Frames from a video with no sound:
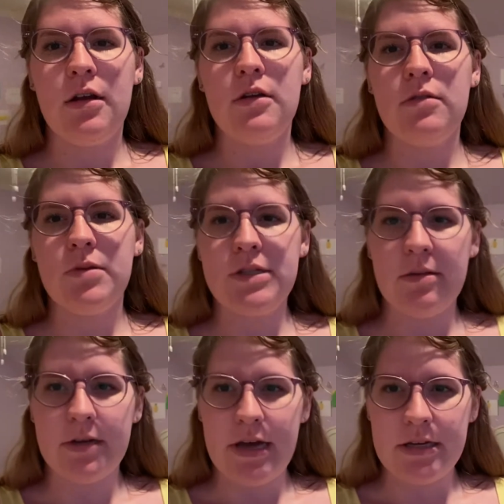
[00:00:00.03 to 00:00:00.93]
What's
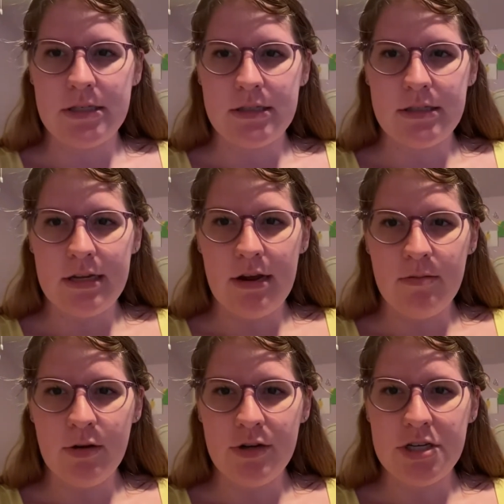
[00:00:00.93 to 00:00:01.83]
up, guys? Today
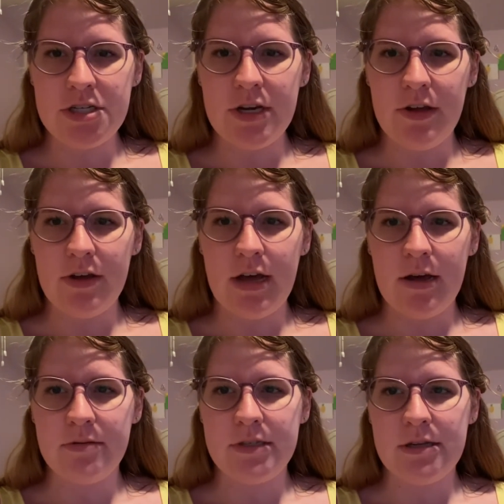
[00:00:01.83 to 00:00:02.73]
I'm going to show you
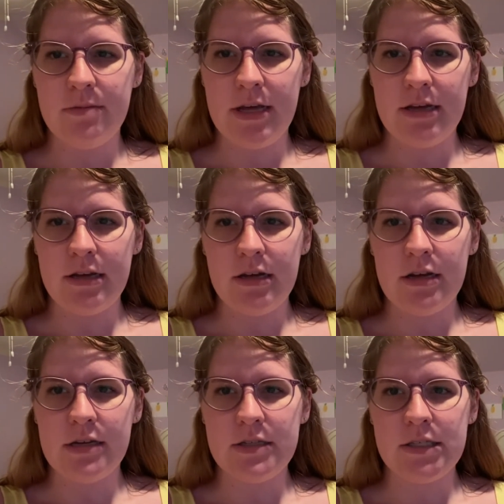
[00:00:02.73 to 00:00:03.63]
how to make
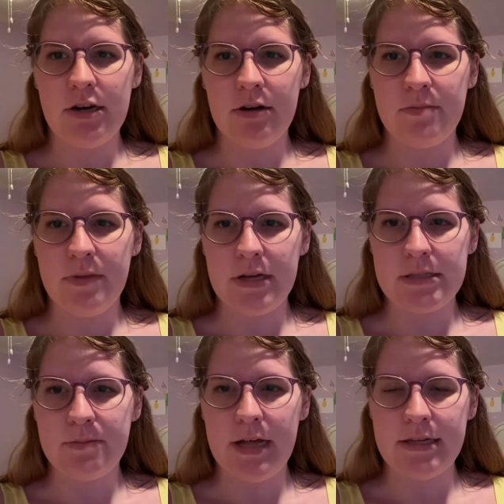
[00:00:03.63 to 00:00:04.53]
a
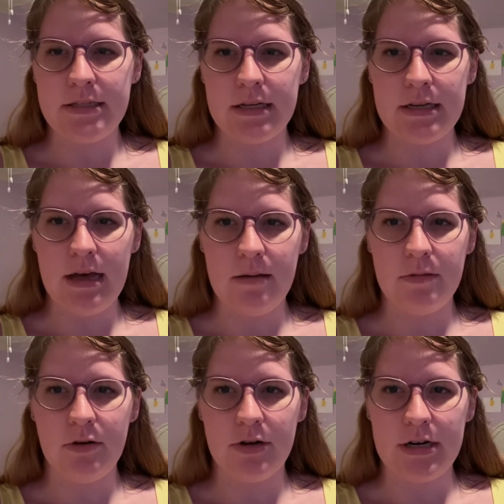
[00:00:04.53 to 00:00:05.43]
Starbucks plastic cup
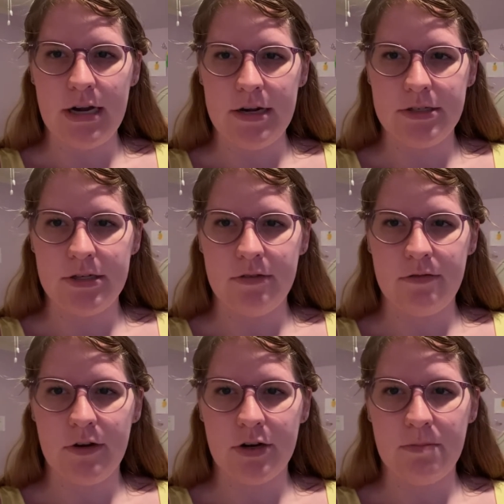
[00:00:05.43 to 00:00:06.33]
organizer
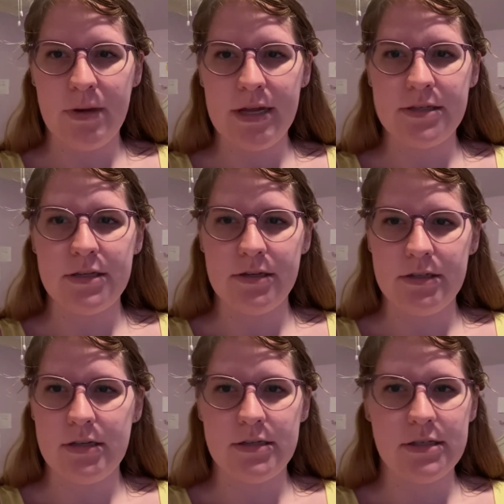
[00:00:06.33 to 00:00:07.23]
for your
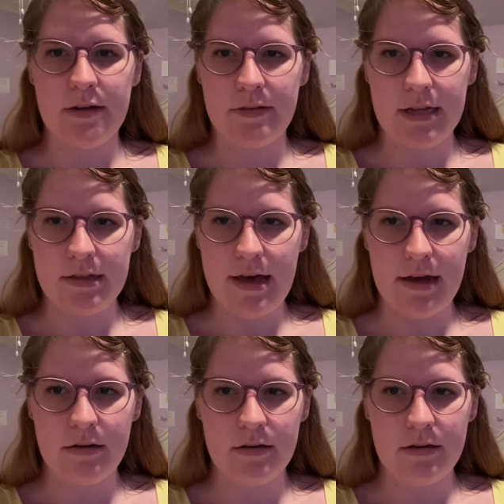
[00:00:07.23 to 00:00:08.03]
pencils and stuff like that.